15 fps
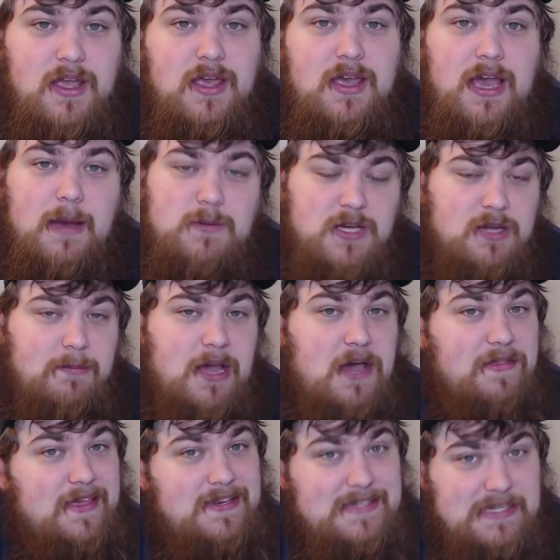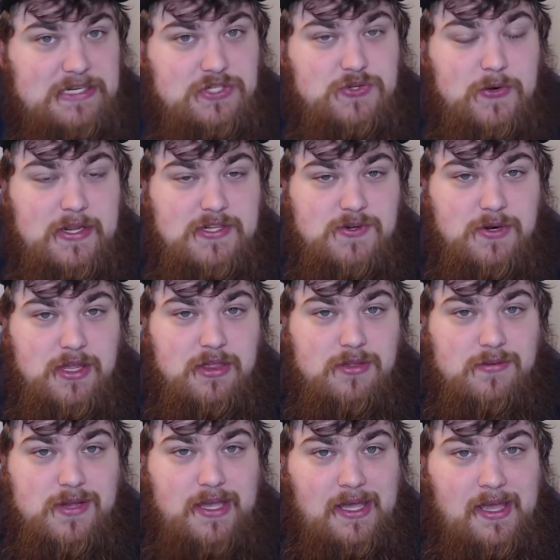I'm talking about how they did in
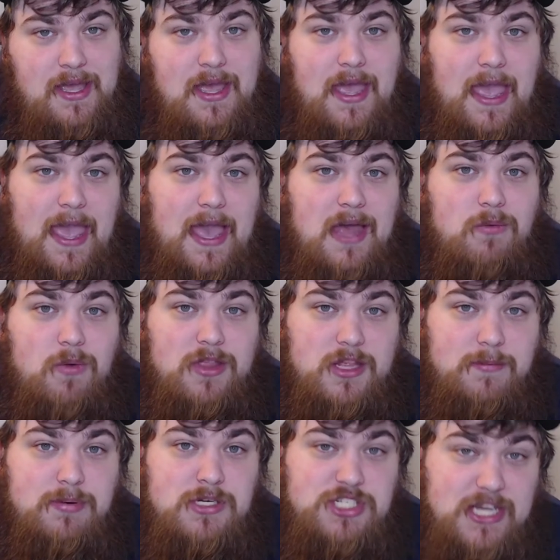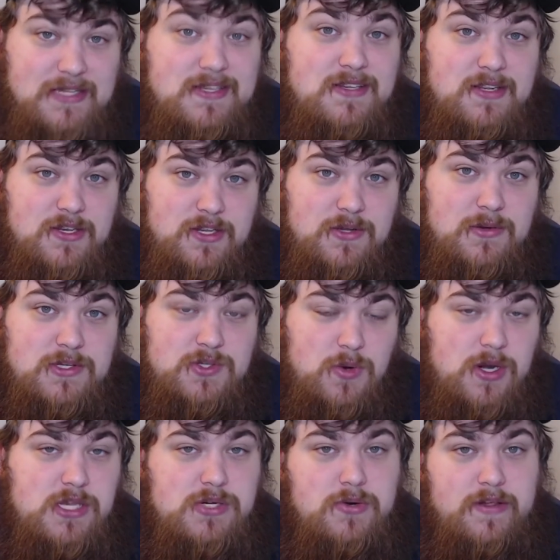2023 and what they're projected to do in
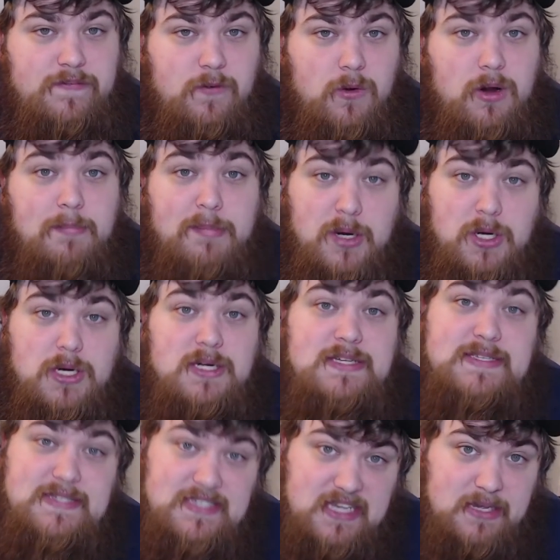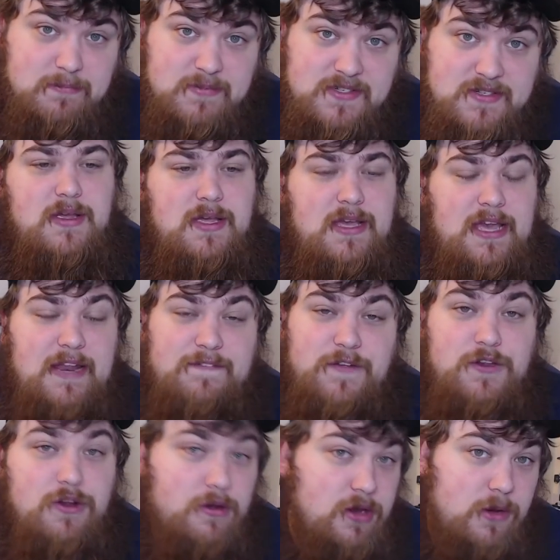2024 per ZiPS. And if you
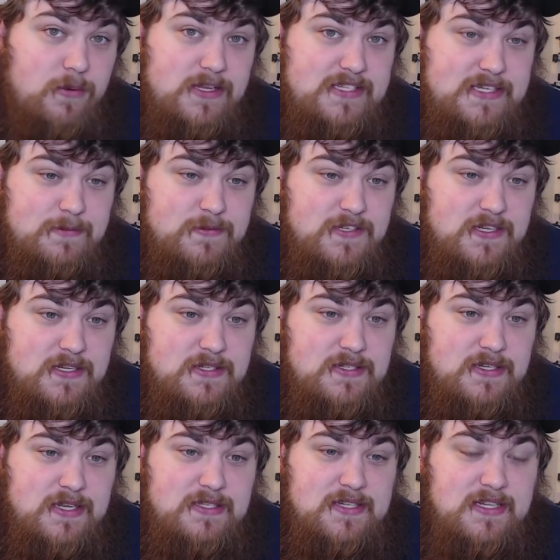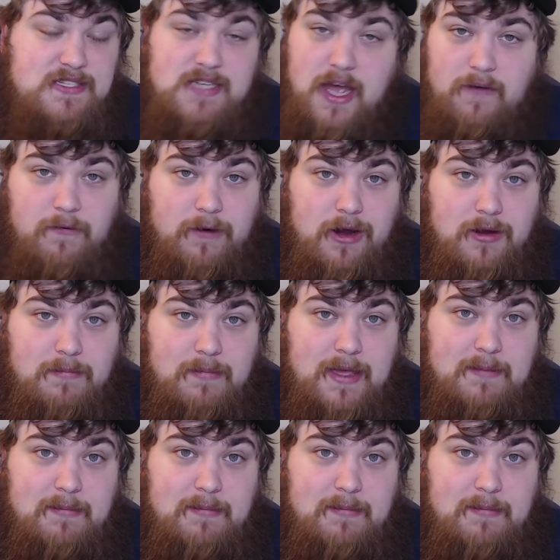don't know what ZiPS is, it's a software made by